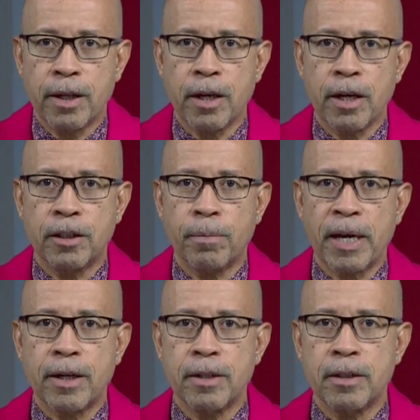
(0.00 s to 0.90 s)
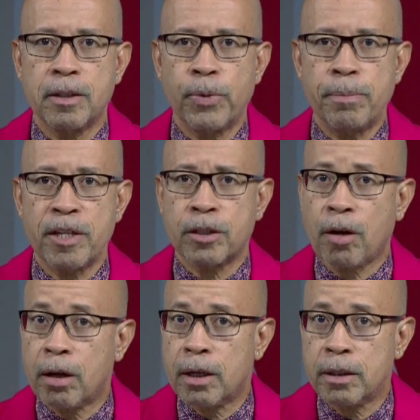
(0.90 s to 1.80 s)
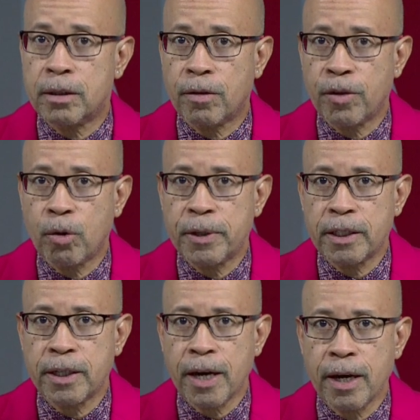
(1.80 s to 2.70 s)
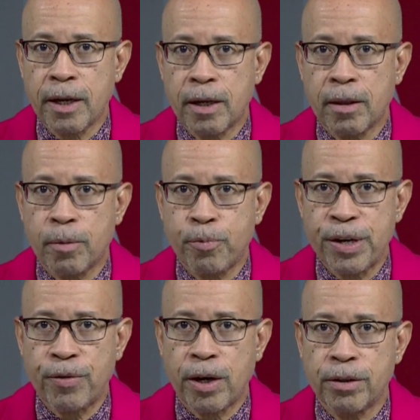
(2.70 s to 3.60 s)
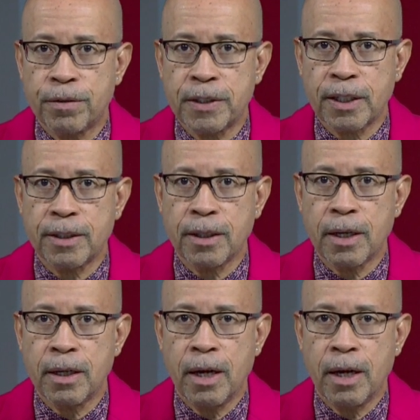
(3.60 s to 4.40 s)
The Jamaicans will meet Scotland on the opening day in the pre-round of 16.